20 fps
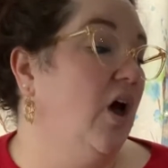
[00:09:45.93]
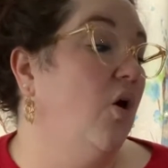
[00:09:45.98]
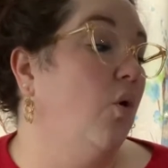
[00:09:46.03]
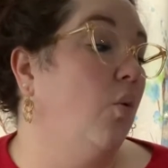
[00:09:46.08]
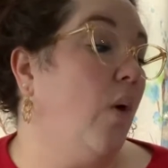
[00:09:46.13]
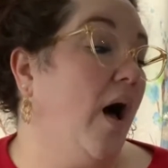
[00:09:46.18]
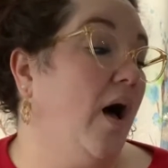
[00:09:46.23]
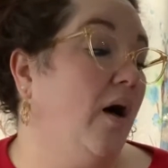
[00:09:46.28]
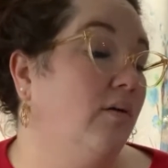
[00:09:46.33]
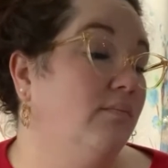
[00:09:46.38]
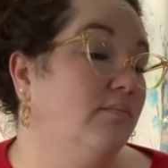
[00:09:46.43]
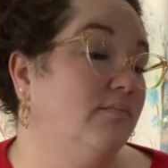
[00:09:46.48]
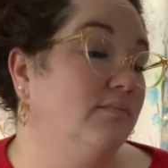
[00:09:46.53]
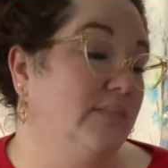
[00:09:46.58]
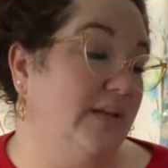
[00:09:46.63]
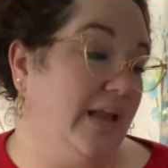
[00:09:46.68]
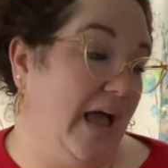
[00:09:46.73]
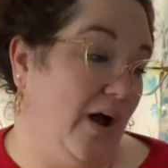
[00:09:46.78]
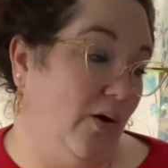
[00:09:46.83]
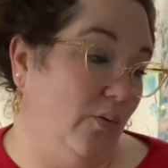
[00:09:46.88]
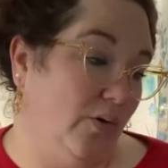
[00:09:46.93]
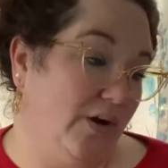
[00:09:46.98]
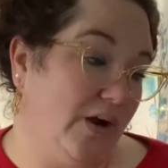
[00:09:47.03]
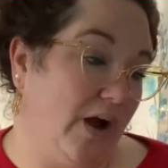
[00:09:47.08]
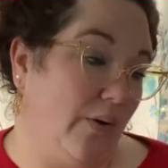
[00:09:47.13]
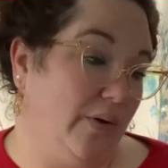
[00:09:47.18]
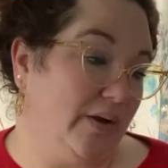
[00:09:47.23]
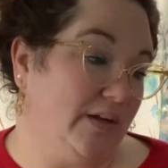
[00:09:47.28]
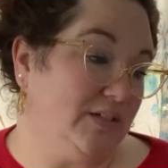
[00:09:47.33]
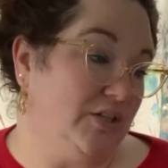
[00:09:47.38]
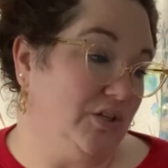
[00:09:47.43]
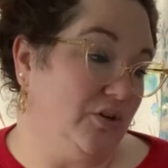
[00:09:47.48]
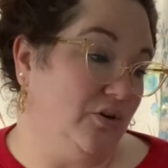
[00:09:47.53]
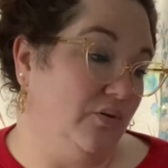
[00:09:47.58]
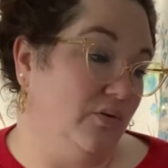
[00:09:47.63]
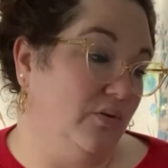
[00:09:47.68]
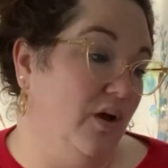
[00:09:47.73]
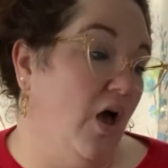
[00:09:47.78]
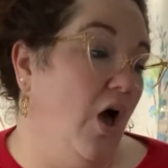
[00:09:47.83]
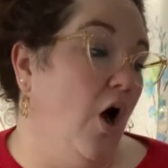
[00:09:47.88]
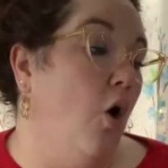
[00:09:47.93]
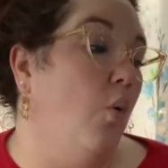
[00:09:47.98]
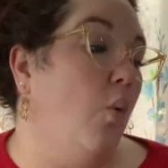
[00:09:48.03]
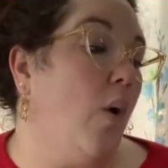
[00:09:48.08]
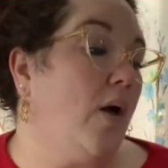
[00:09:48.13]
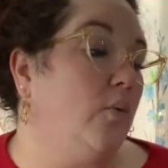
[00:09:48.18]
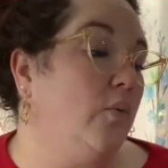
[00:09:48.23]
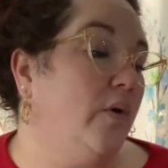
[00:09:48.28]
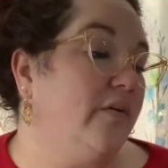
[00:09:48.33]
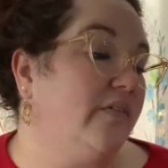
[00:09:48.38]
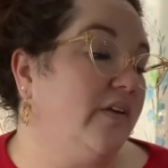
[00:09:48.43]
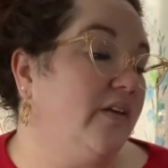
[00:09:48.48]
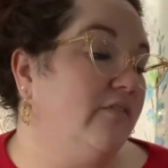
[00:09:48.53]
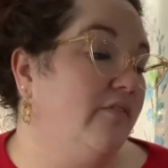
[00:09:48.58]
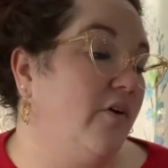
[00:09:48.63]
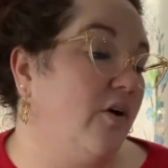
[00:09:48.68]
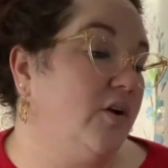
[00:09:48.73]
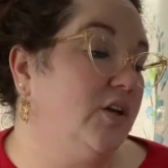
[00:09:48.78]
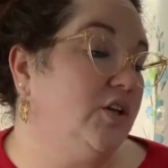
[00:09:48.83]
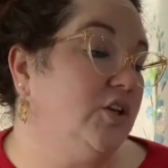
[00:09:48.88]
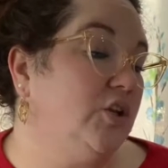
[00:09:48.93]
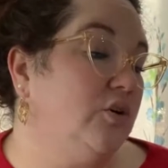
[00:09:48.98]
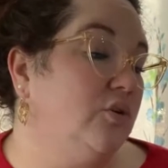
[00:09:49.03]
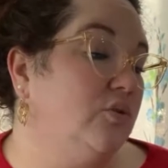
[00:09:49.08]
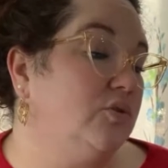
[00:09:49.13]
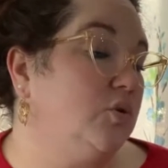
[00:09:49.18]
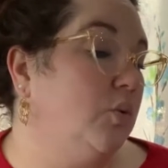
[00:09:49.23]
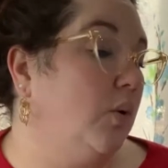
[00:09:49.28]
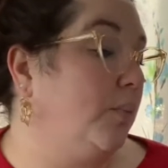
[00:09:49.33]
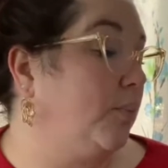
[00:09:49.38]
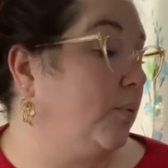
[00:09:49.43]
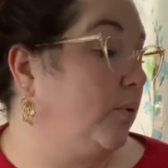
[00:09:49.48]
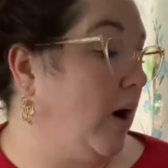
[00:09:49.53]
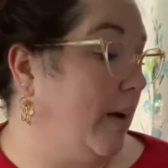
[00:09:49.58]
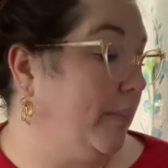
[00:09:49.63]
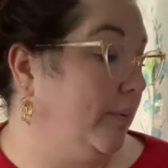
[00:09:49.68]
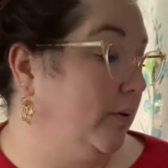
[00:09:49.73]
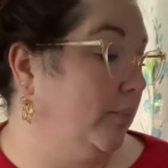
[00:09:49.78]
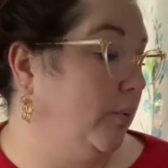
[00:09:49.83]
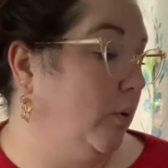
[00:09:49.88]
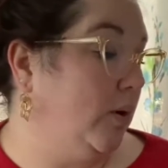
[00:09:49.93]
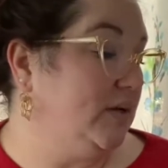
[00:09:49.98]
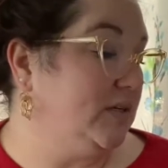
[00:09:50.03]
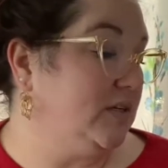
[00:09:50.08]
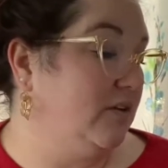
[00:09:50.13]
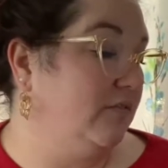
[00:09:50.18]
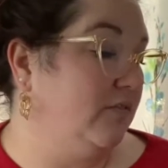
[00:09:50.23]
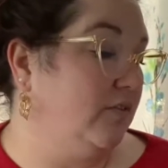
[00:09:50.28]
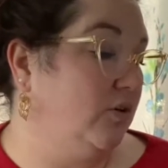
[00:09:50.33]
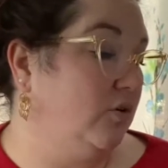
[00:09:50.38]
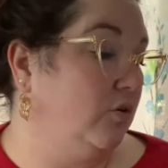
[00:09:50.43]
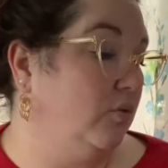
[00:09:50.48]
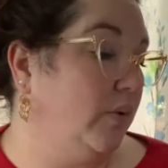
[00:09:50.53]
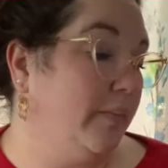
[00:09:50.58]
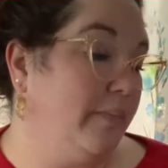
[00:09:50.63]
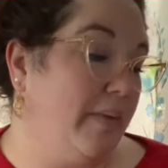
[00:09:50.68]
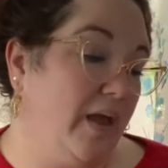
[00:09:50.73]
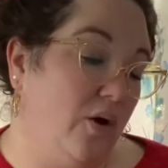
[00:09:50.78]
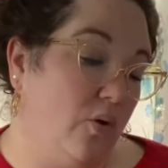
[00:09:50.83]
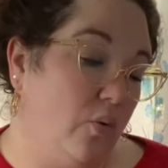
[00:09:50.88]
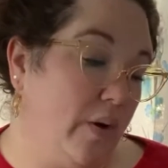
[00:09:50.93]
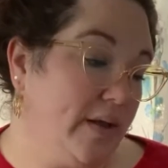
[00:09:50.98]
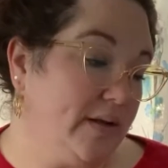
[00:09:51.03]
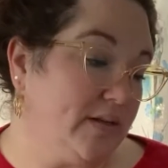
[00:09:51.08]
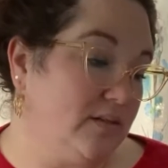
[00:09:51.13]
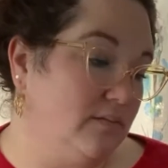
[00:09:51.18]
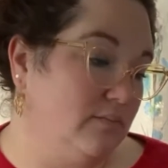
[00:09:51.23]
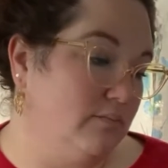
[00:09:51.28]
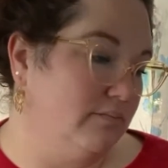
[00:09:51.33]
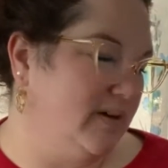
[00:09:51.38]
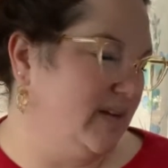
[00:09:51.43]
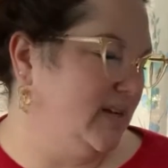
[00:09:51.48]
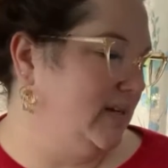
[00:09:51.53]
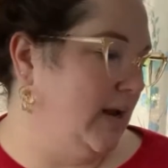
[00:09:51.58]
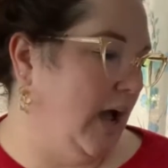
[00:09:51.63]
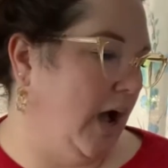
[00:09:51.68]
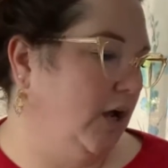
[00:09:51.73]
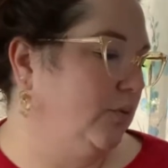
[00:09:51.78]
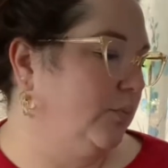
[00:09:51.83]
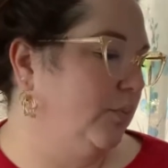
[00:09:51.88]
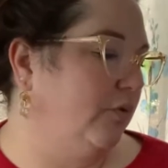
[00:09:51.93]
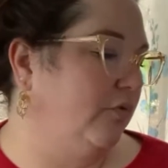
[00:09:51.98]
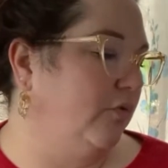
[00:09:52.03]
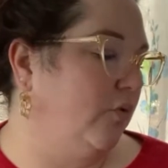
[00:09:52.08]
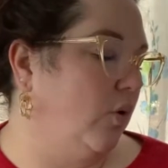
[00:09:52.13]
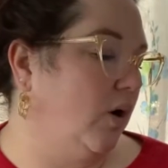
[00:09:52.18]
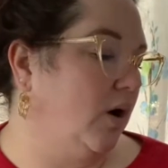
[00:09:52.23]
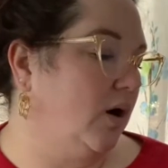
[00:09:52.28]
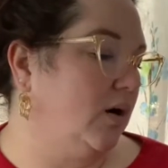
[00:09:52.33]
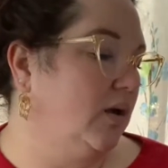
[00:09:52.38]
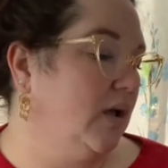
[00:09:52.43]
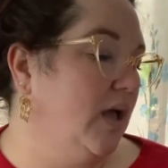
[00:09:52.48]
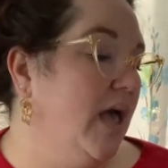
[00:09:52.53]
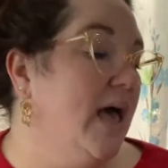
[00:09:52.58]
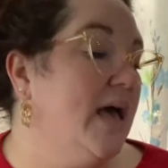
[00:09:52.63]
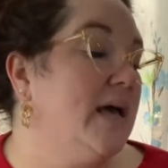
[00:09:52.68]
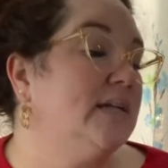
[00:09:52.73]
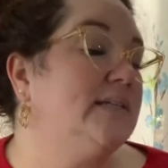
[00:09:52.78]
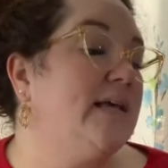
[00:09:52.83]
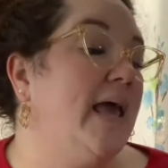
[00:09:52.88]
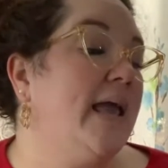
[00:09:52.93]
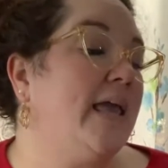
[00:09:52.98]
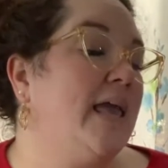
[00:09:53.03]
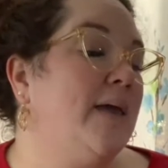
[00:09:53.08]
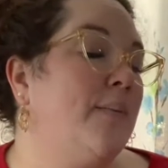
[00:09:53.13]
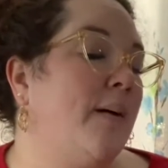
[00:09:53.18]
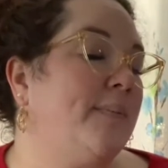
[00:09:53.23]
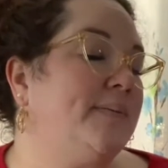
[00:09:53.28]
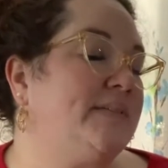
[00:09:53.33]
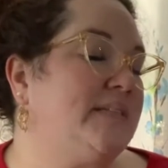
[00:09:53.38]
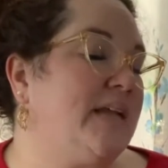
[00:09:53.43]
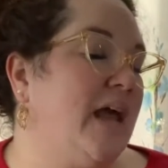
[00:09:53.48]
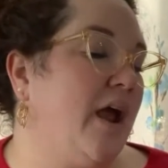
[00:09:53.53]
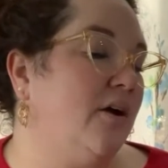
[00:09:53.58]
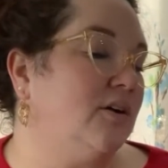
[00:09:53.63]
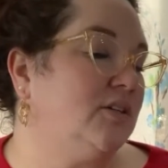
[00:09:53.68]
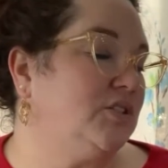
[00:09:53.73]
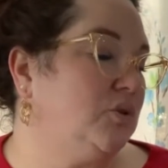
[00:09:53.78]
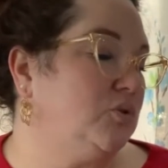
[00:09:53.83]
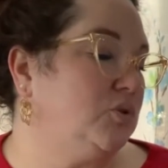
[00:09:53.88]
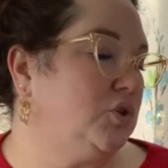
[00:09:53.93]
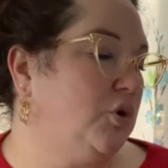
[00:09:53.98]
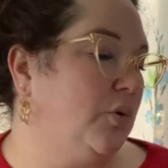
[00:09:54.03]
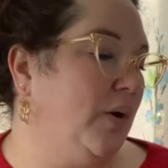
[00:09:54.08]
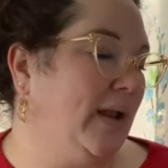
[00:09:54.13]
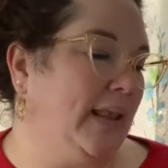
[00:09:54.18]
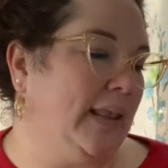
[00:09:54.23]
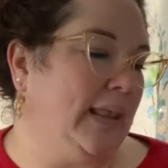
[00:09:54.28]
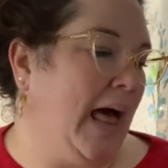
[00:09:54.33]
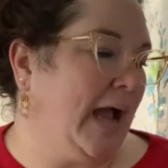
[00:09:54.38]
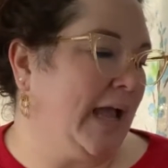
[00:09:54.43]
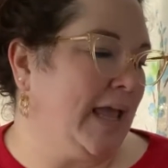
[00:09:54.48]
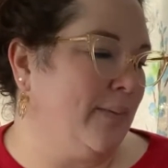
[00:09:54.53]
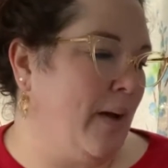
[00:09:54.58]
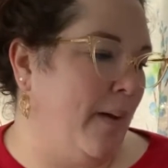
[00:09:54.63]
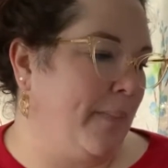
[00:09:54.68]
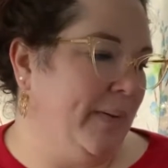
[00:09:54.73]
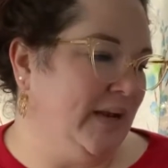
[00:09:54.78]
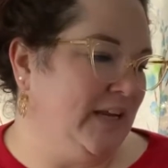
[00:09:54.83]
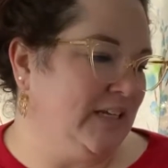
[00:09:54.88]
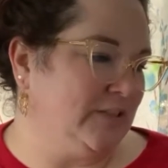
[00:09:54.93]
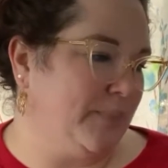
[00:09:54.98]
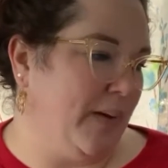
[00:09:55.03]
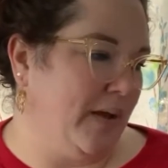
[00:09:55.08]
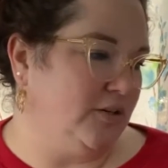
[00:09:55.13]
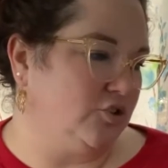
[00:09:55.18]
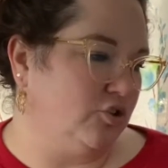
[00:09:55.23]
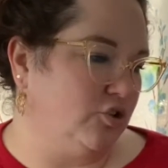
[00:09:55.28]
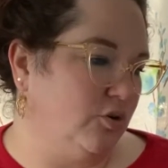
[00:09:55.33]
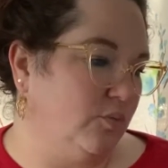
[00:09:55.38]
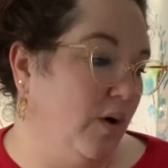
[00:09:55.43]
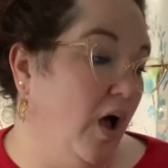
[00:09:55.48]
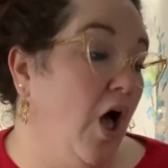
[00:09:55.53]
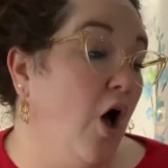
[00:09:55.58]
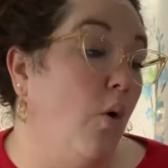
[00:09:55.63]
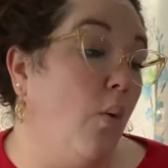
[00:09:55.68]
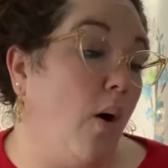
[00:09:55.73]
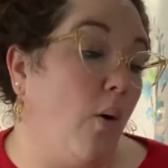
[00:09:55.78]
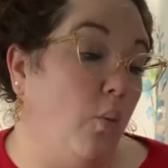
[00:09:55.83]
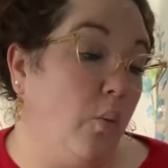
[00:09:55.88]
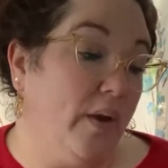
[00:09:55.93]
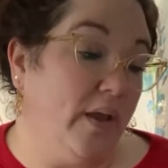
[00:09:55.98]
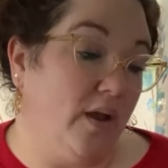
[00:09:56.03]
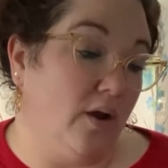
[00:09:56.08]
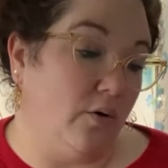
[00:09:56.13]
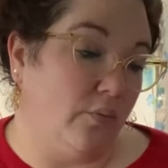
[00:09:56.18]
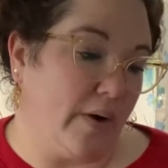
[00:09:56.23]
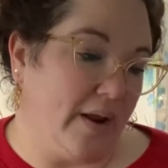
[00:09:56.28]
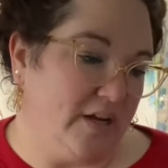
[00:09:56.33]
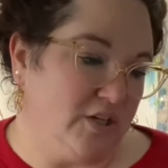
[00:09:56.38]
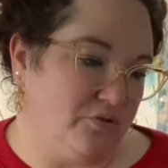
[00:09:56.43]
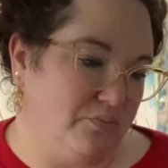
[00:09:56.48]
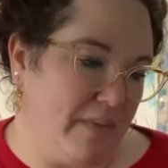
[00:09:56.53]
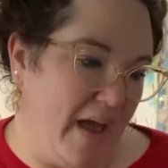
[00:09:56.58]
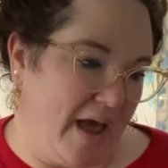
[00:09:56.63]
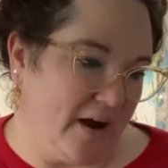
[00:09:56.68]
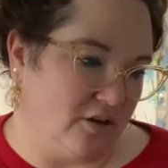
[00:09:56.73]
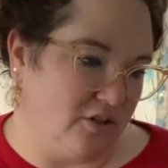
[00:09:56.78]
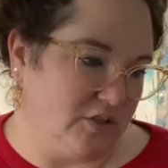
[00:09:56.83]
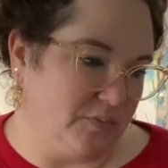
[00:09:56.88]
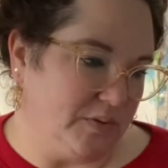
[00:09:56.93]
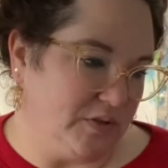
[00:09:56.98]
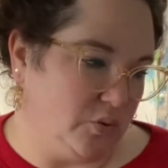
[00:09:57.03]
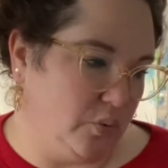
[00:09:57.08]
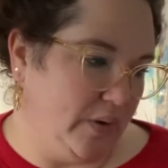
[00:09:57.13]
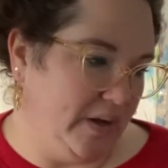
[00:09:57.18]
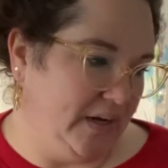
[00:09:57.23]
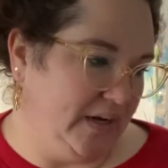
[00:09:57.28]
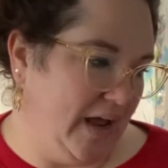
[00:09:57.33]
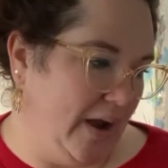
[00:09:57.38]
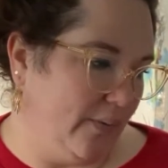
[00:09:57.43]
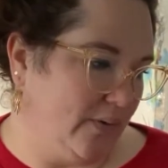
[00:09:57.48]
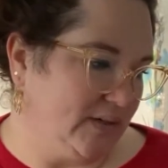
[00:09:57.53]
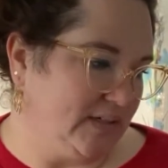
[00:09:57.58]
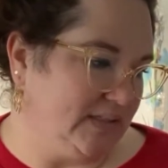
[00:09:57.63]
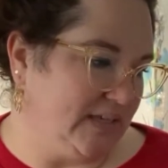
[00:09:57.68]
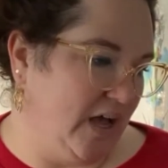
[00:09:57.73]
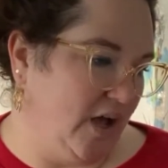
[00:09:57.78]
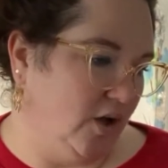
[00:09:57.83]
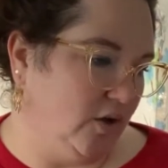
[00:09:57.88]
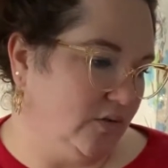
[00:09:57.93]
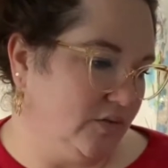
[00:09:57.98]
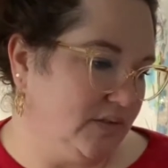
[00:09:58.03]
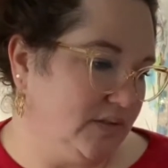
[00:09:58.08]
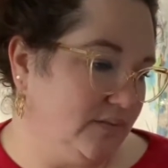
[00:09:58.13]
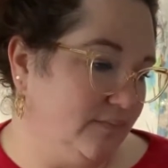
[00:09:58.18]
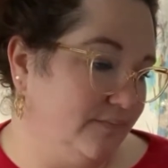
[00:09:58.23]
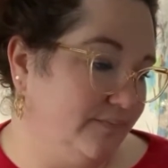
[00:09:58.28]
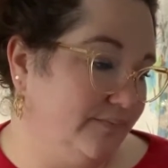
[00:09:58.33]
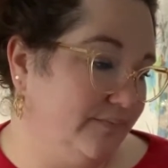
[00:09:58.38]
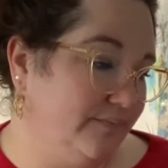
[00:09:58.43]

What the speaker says: Well, now we're going to. When we've converted you to a proper point of view, we may quit, but not before. Take him upstairs, you two, and lock him up in his bedroom, while we arrange matters between ourselves."